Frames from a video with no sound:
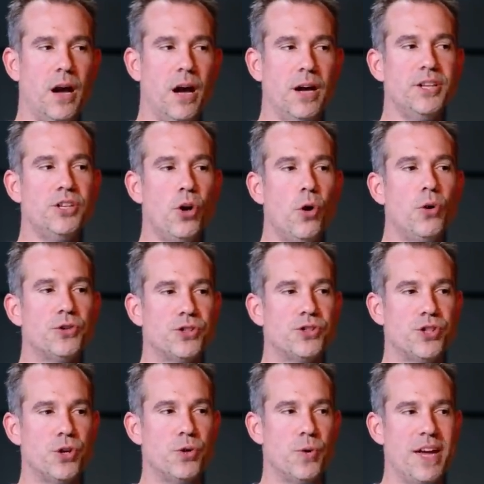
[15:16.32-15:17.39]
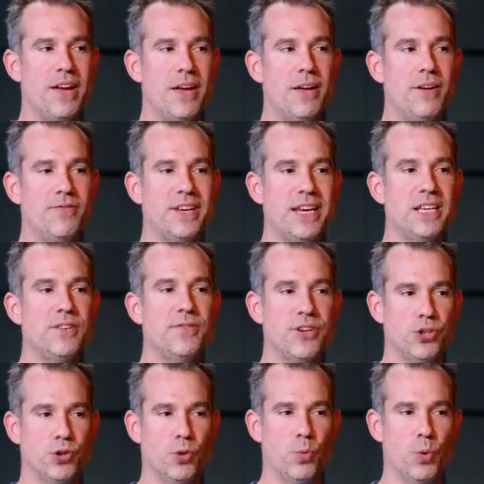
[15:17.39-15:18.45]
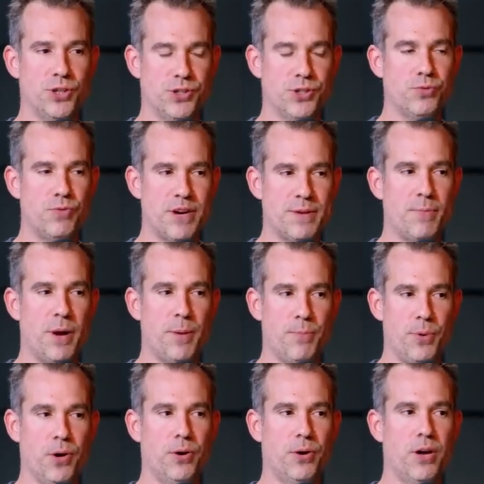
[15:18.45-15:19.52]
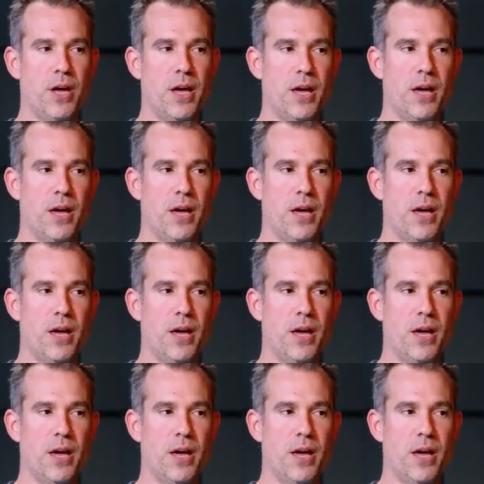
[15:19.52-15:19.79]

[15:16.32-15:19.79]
nod to, if an individual wants to read my book,